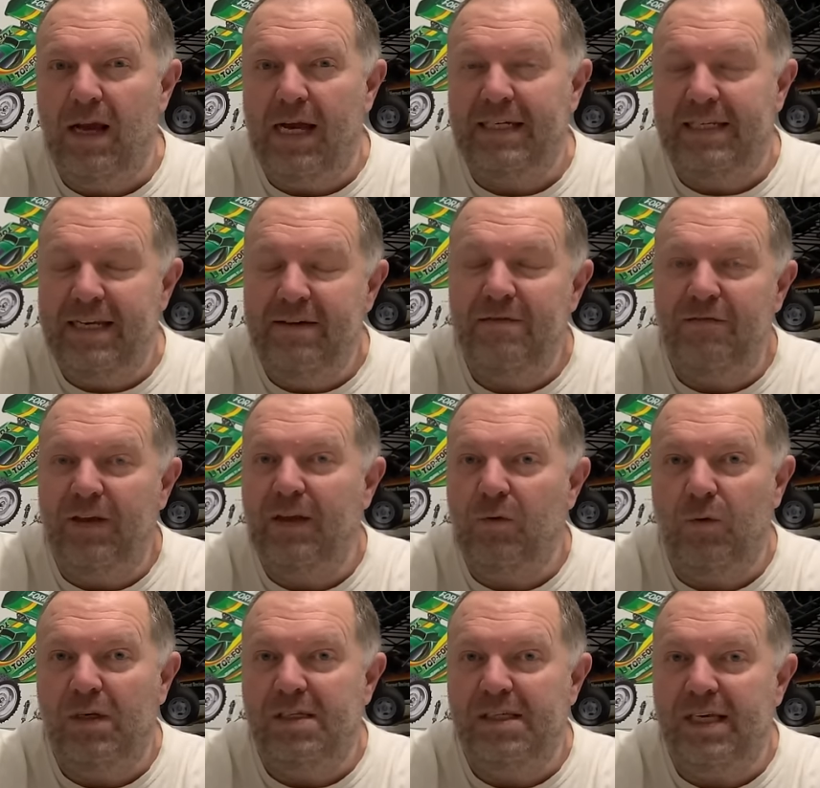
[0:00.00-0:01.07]
I didn't think
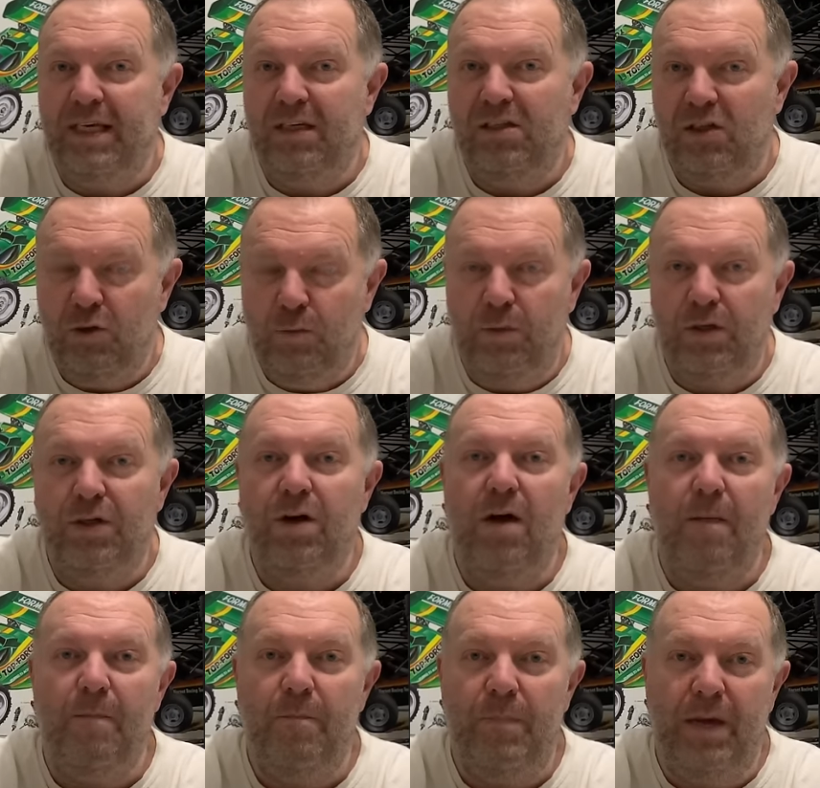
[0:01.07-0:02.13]
we'd see Super
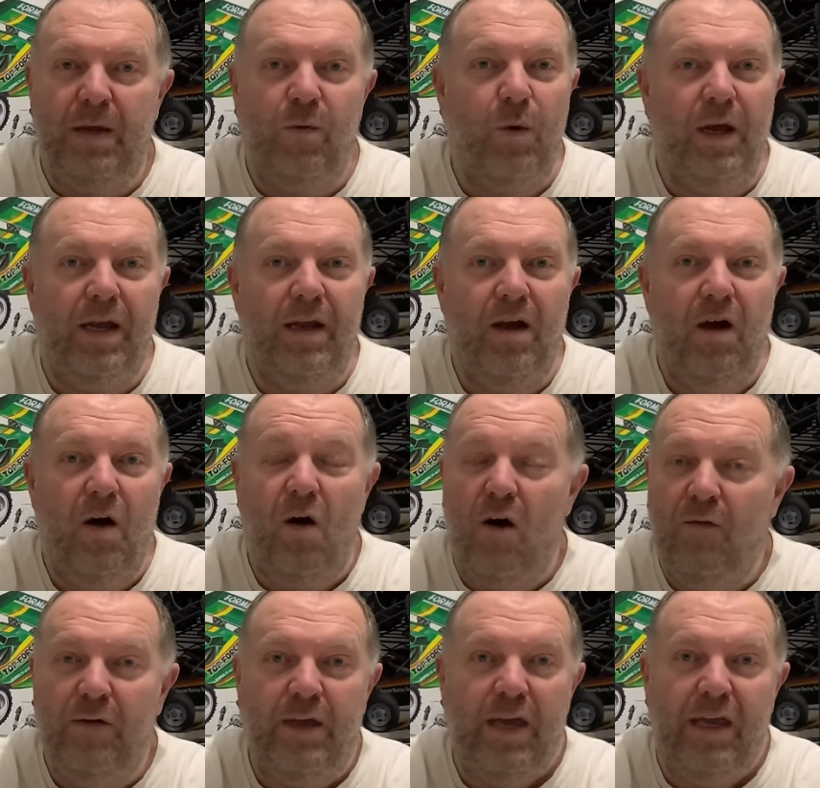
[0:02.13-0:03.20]
Shot, Big Wig
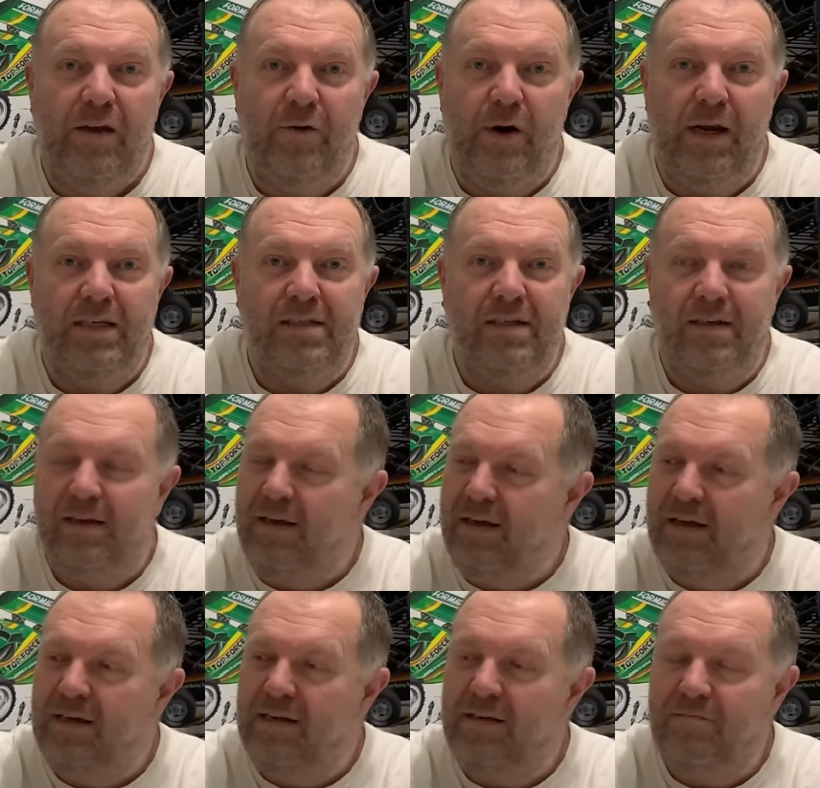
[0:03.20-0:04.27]
or the Egress,
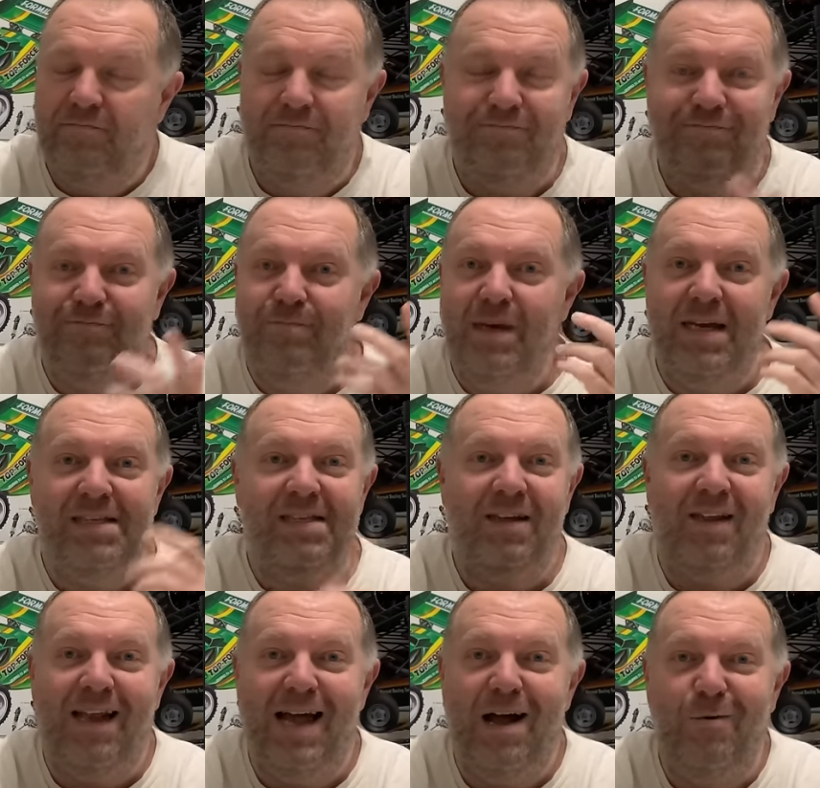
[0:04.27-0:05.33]
and
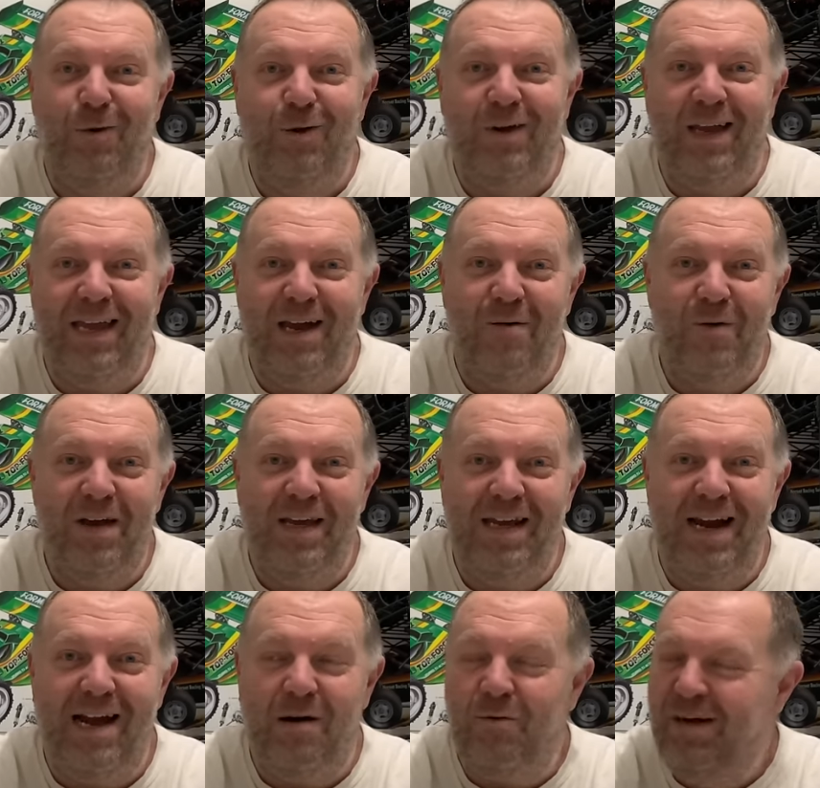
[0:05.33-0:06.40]
basically how lucky are we
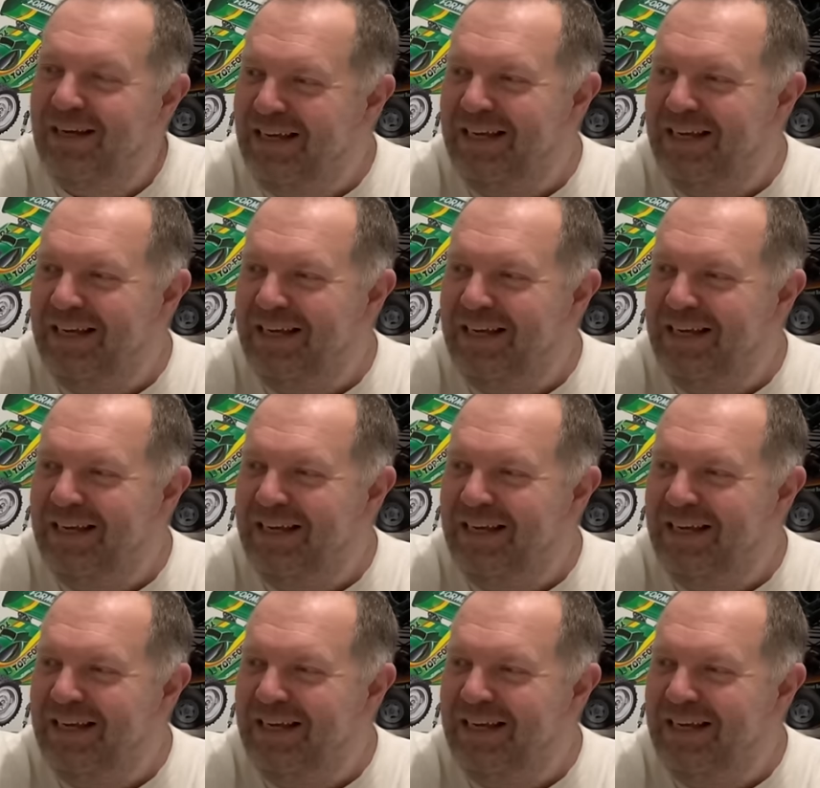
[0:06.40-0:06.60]
now.